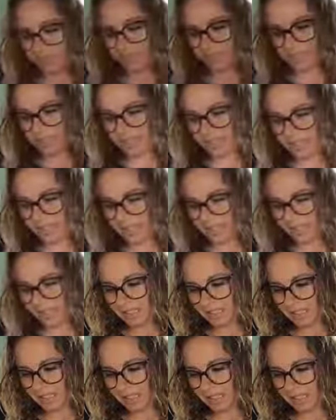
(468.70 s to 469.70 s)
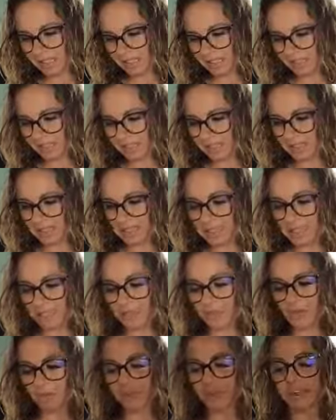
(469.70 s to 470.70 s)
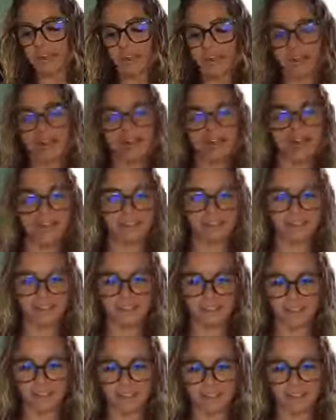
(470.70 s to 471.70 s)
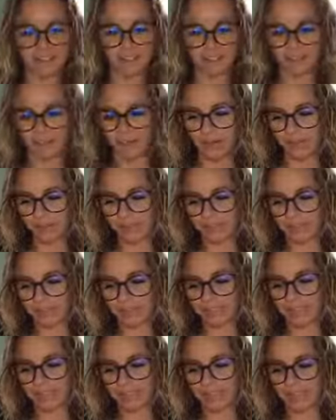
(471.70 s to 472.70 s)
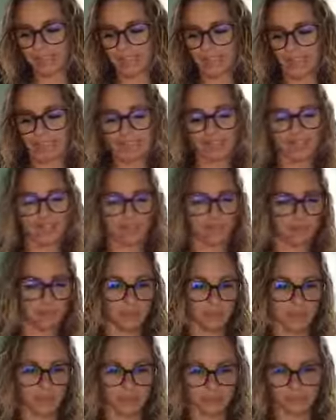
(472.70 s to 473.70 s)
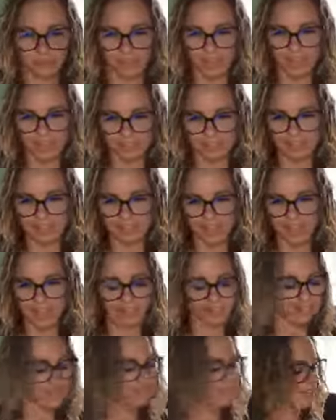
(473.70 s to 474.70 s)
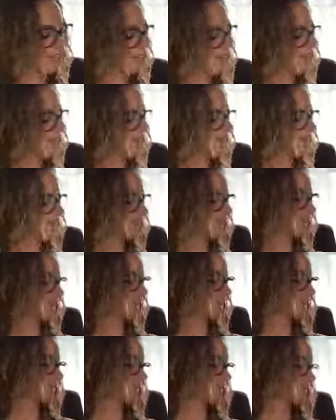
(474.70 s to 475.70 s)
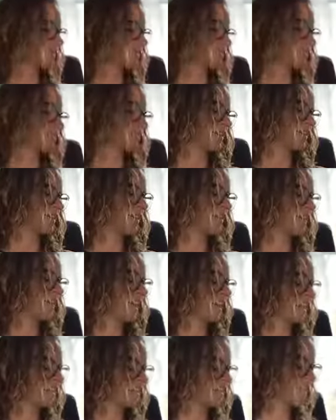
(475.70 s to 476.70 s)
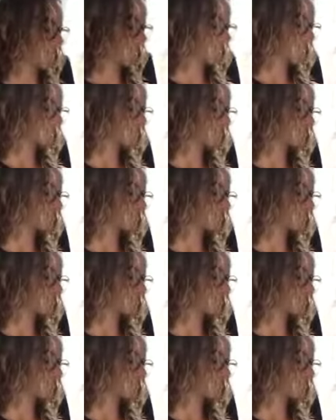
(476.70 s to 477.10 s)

Let's see here. We're not constantly living in this sex on the brain mindset. So the non-excess